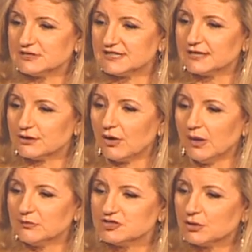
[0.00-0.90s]

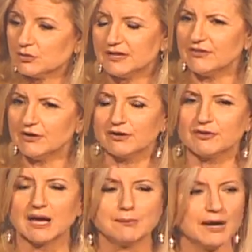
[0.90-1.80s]
sitcom, she would never have
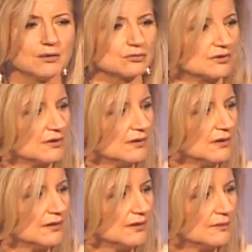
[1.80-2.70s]
come out.
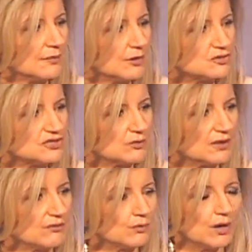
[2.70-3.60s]
because she would
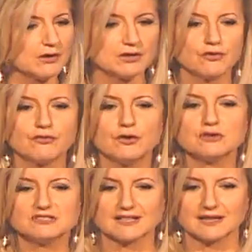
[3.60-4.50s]
have worried of
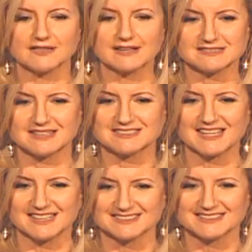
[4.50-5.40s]
losing that
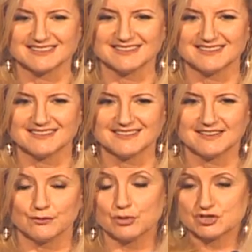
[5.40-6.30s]
success,
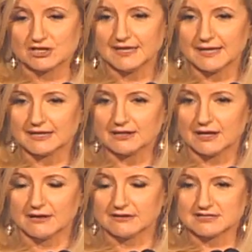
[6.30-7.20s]
which she did.
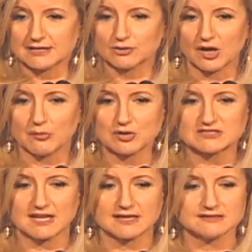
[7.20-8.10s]
Her sitcom
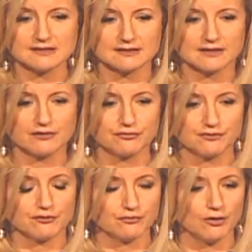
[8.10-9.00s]
was canceled, and
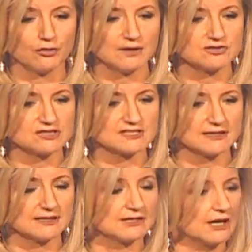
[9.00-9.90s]
the phone, as she
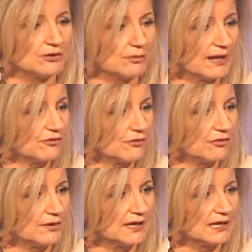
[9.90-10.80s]
said, did not ring for
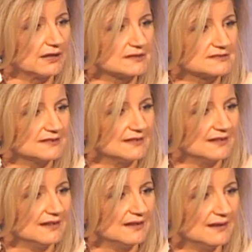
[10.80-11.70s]
3 years.
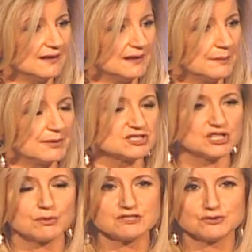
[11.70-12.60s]
But
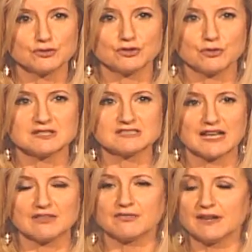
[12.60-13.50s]
she was true to
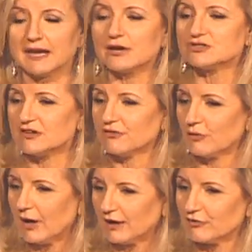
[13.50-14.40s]
herself, and now she's
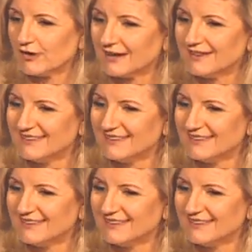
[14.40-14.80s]
thriving.